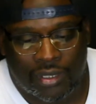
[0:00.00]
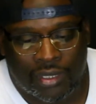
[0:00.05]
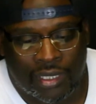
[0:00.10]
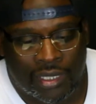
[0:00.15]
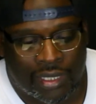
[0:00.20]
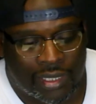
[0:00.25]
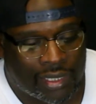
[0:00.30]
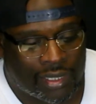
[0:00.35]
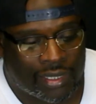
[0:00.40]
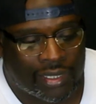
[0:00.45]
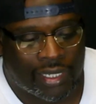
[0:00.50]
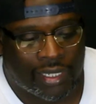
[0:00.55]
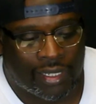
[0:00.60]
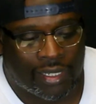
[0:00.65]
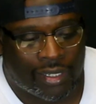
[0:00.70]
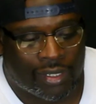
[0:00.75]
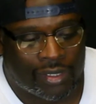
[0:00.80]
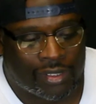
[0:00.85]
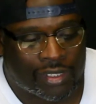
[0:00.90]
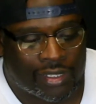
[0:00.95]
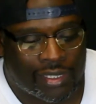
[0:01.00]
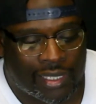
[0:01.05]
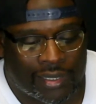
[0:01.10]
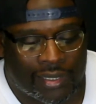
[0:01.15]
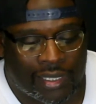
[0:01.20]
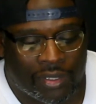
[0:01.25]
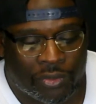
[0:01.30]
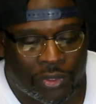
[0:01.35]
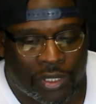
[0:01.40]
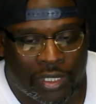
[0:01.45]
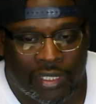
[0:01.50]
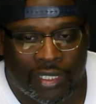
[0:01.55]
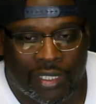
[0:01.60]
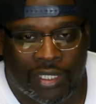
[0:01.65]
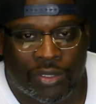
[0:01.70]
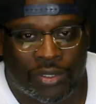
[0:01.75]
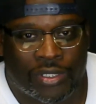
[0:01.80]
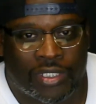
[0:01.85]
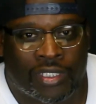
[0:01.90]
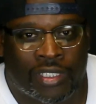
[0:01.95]
and and they all look like they ready to
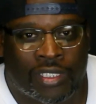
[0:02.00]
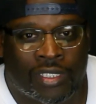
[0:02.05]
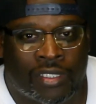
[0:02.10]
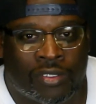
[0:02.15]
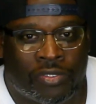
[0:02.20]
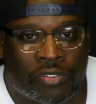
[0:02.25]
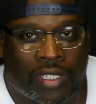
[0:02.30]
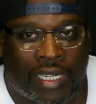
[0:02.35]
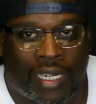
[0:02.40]
go to jail for